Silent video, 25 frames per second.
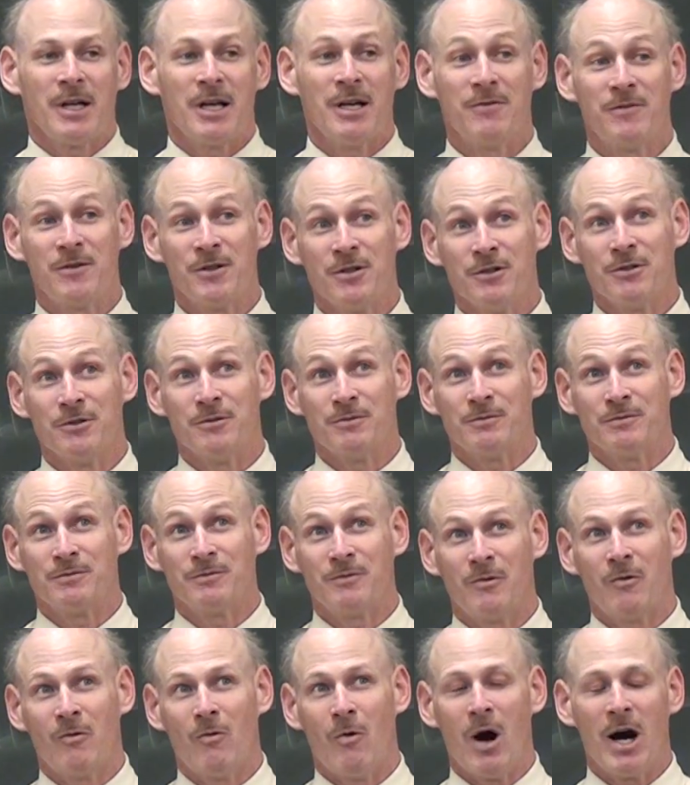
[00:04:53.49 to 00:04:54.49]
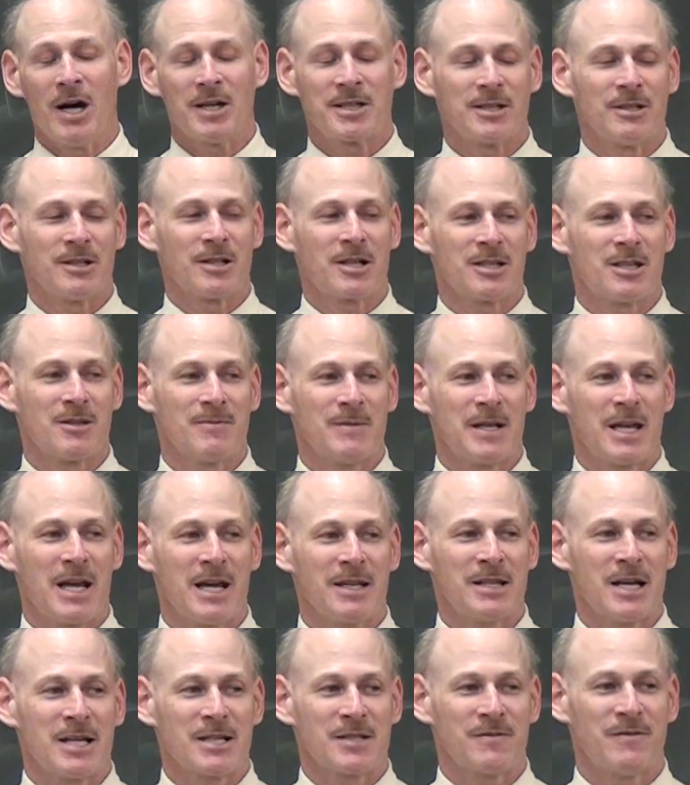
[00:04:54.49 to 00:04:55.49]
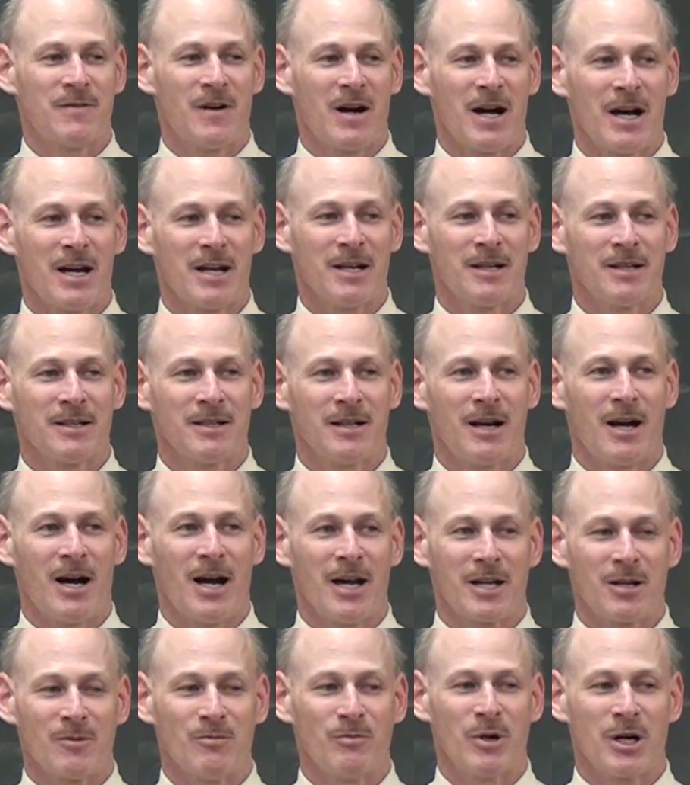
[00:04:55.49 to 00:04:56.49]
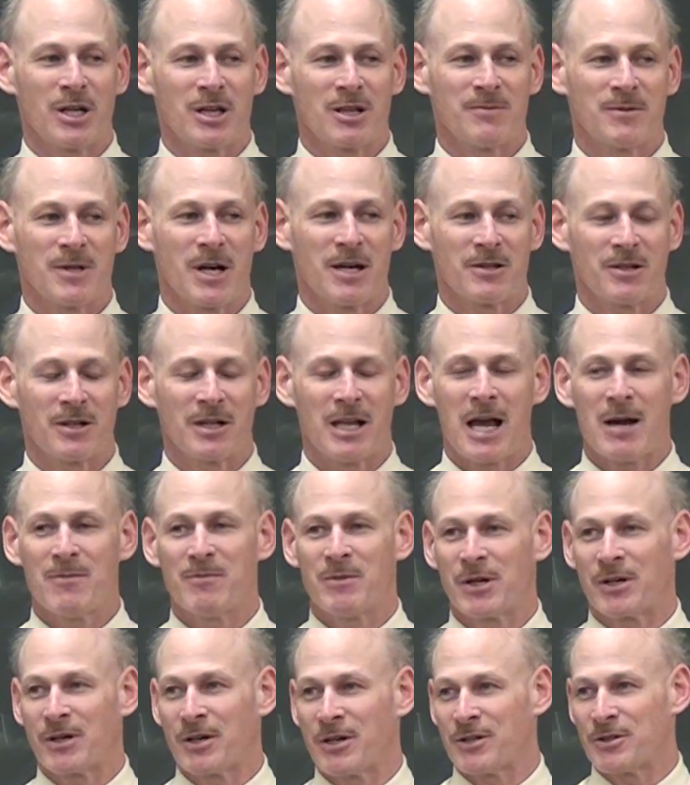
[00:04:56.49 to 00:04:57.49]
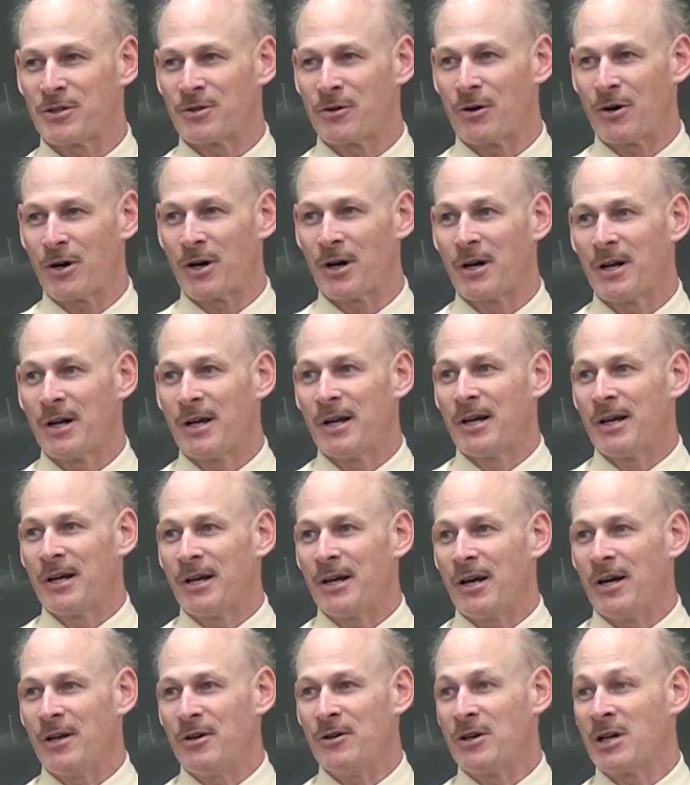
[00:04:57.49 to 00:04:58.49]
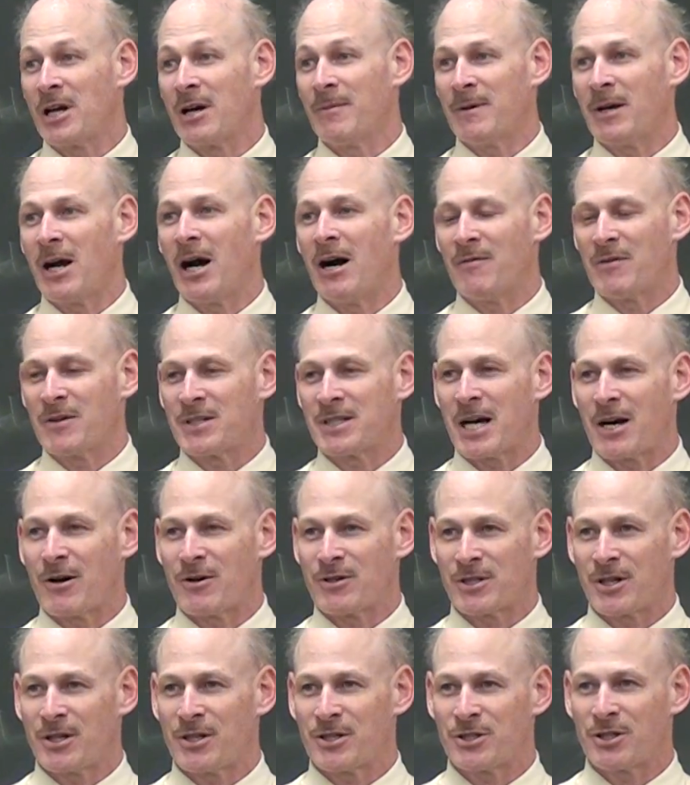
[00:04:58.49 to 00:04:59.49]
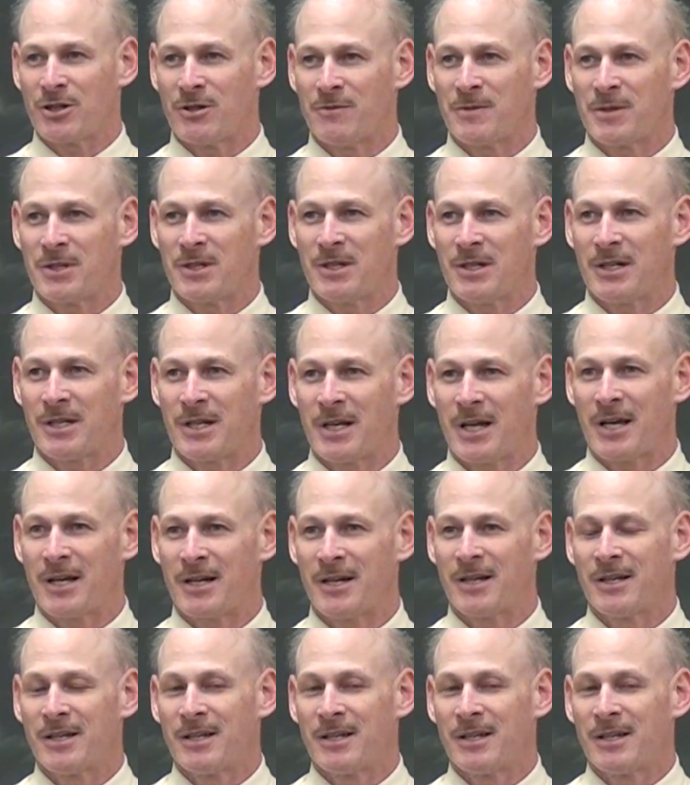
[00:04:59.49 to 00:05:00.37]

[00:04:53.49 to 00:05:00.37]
If you want to look at them again, that's fine. I can bring them to other lab periods, or you can come to office hours and I'll show them to you again.